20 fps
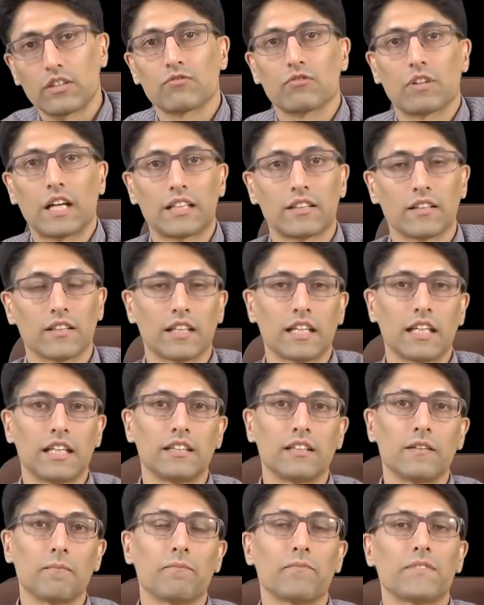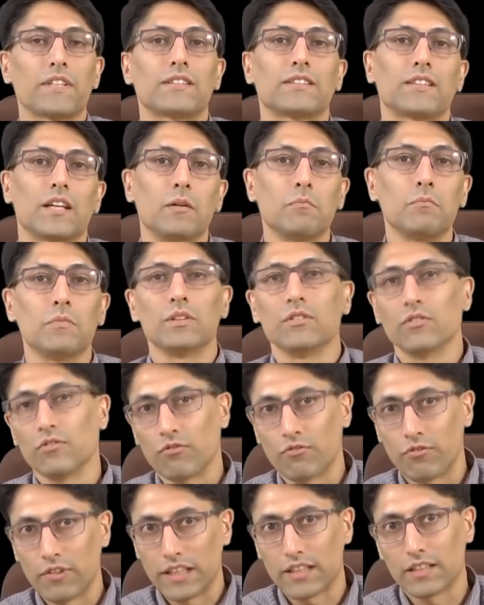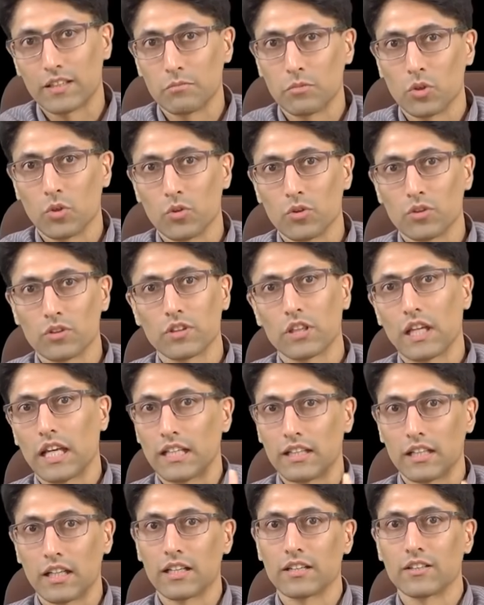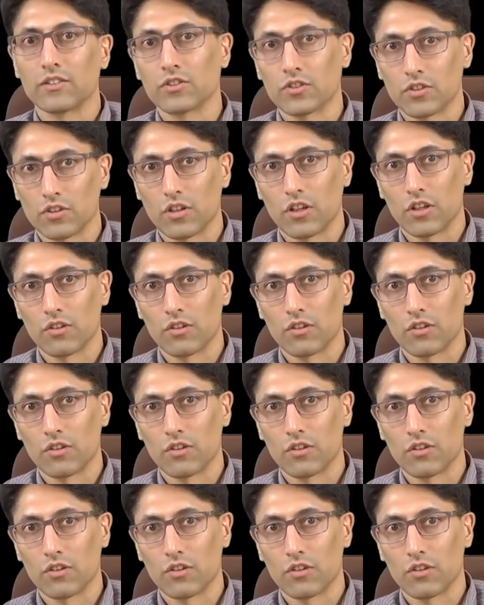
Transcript: rather than some fit the mold and others